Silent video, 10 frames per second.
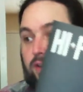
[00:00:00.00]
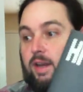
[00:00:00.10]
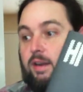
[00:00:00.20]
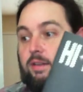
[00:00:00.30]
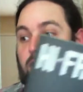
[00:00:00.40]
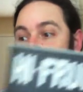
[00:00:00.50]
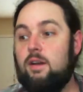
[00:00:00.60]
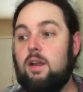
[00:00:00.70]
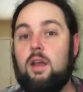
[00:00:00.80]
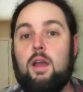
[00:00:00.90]
can still
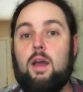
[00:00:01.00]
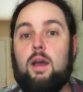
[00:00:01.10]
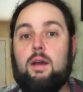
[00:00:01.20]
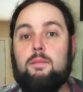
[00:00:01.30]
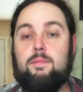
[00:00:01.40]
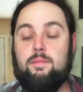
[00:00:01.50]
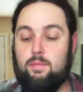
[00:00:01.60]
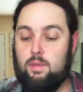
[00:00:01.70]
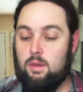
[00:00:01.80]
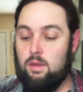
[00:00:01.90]
get out there.
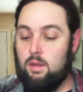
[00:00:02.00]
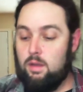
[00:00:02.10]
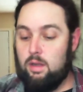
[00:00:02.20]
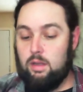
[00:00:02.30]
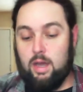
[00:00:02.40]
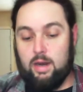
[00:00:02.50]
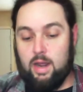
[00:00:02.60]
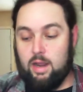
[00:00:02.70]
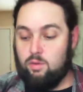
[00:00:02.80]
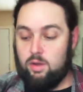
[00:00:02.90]
A lot
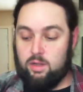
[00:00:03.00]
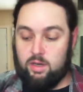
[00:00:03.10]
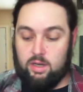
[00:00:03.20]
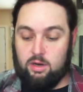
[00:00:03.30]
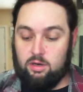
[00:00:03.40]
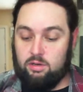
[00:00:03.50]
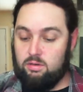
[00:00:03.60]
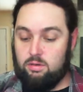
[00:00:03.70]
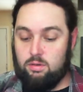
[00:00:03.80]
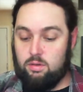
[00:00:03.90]
of high
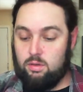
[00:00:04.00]
quality art.